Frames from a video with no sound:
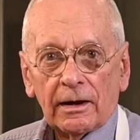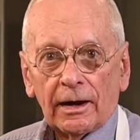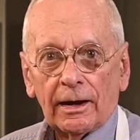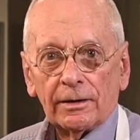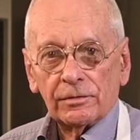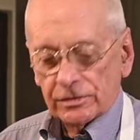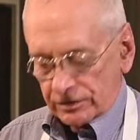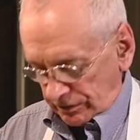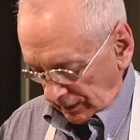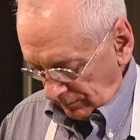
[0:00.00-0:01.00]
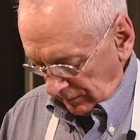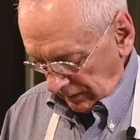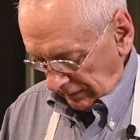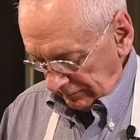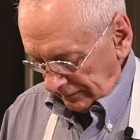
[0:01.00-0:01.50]
and
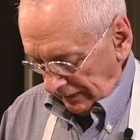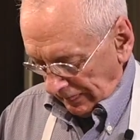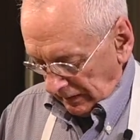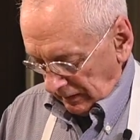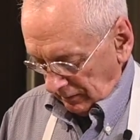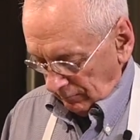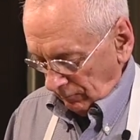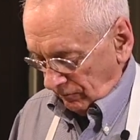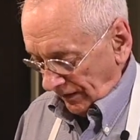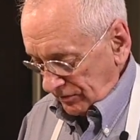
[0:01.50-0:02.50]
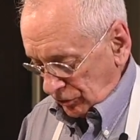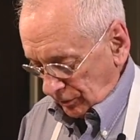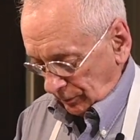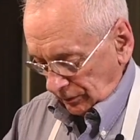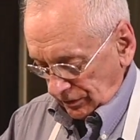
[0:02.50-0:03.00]
some
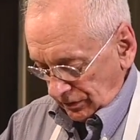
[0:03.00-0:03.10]
vegetables